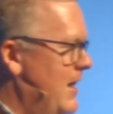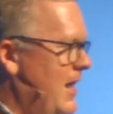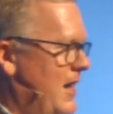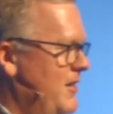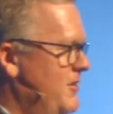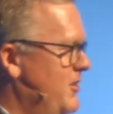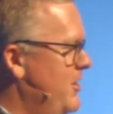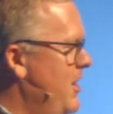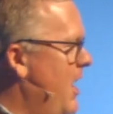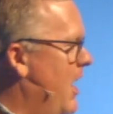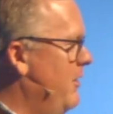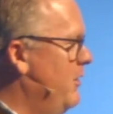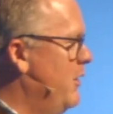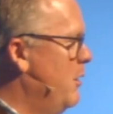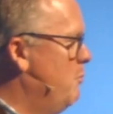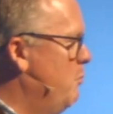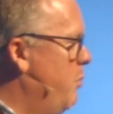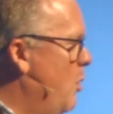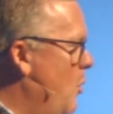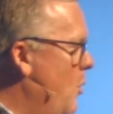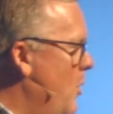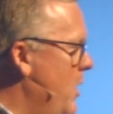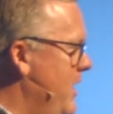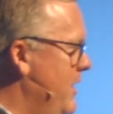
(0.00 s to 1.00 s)
That's not the
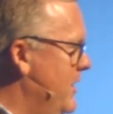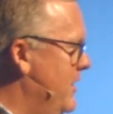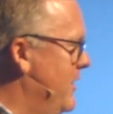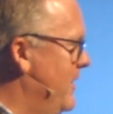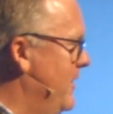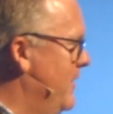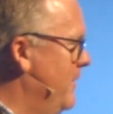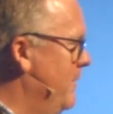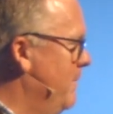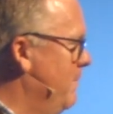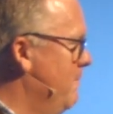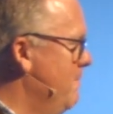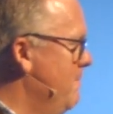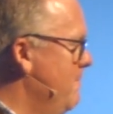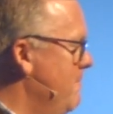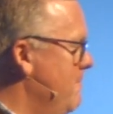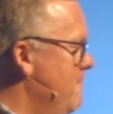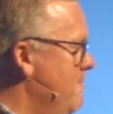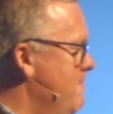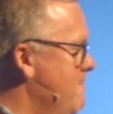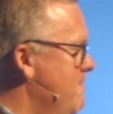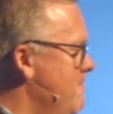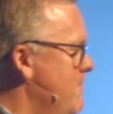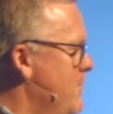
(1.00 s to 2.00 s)
point.
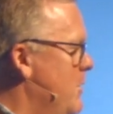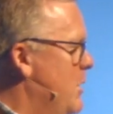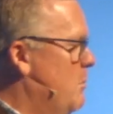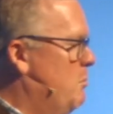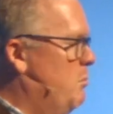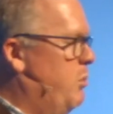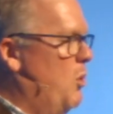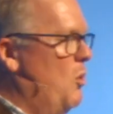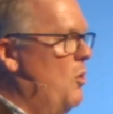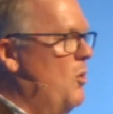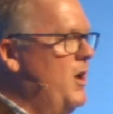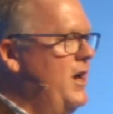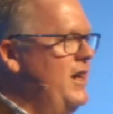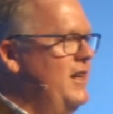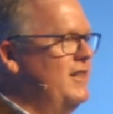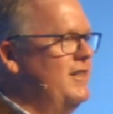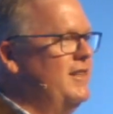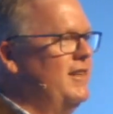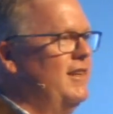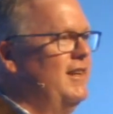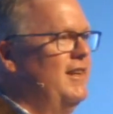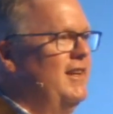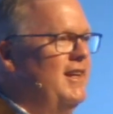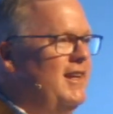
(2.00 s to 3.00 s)
The
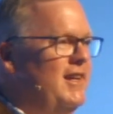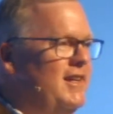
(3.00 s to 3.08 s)
point